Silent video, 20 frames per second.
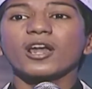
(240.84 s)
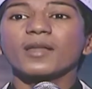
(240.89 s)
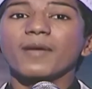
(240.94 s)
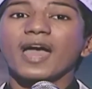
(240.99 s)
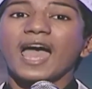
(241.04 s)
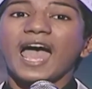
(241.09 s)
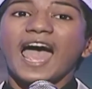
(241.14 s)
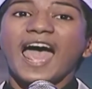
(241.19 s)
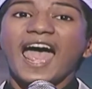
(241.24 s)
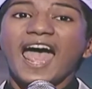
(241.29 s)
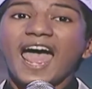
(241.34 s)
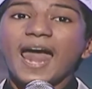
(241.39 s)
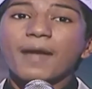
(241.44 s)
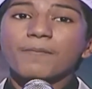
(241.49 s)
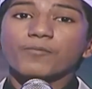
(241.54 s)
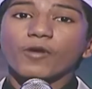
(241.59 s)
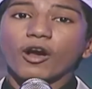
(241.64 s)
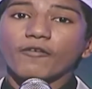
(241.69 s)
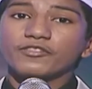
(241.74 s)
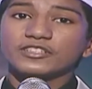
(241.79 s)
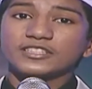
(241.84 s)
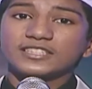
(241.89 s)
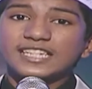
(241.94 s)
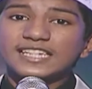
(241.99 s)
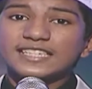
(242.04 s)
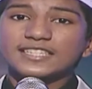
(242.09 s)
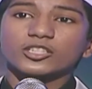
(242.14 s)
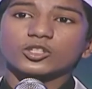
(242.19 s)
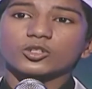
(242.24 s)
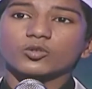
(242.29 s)
him, and Prophet
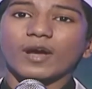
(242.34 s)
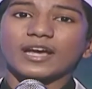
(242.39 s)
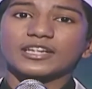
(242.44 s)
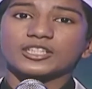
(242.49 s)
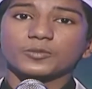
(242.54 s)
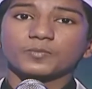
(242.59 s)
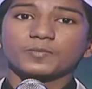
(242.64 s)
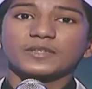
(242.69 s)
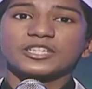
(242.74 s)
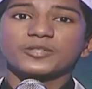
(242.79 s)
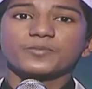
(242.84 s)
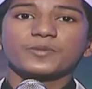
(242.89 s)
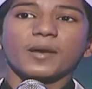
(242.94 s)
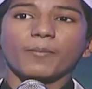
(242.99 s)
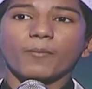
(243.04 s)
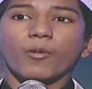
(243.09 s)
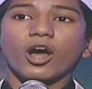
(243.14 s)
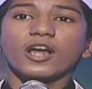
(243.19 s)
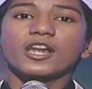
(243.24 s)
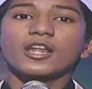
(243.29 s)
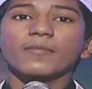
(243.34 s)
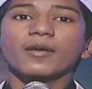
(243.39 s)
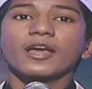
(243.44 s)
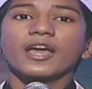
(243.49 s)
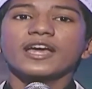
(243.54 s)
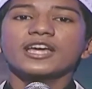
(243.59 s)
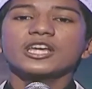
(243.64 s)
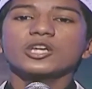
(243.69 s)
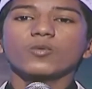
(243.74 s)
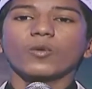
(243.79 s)
Jesus Christ, peace be upon him,
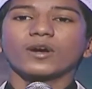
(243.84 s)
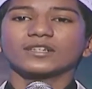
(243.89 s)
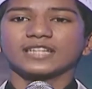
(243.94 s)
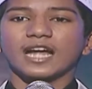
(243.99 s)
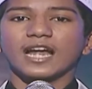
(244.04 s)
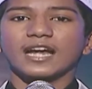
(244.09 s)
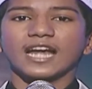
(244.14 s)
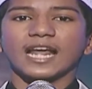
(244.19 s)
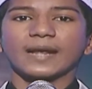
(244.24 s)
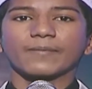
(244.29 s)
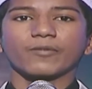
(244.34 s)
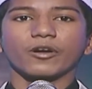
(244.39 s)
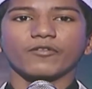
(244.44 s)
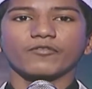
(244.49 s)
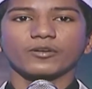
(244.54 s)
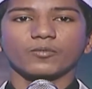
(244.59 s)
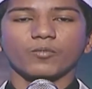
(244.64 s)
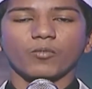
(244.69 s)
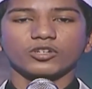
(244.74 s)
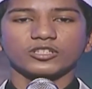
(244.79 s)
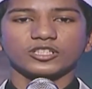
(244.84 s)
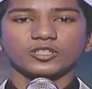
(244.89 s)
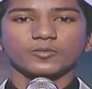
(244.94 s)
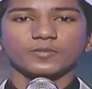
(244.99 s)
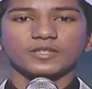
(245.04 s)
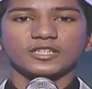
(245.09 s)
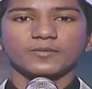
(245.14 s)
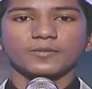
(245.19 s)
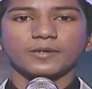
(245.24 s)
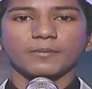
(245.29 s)
he was unlike Prophet Moses, peace be